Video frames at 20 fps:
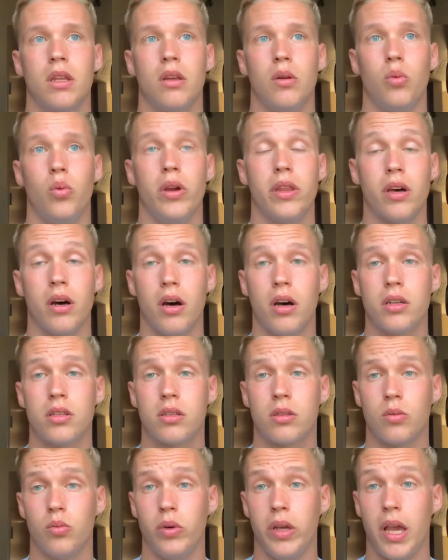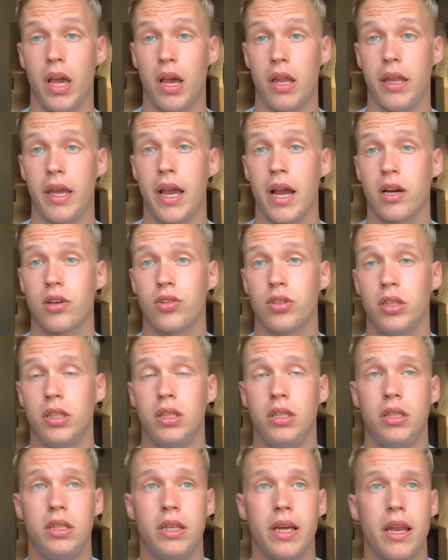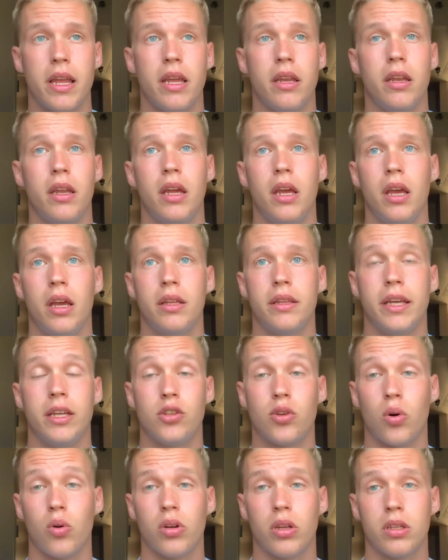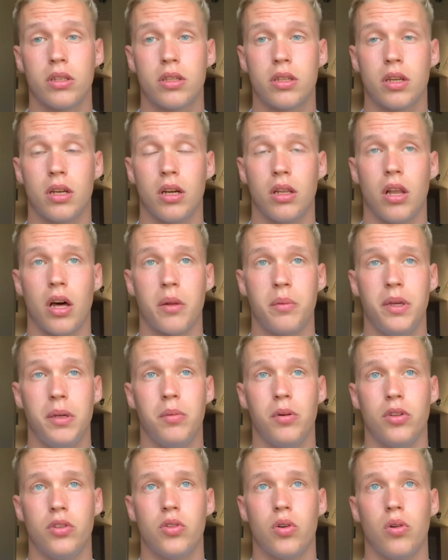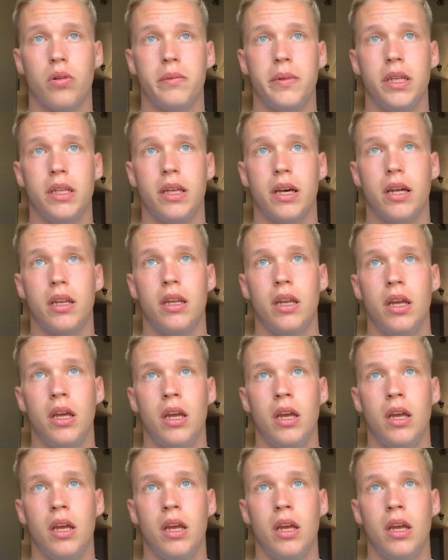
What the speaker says: with us, they actually did it. They told us, a lot of people had told me that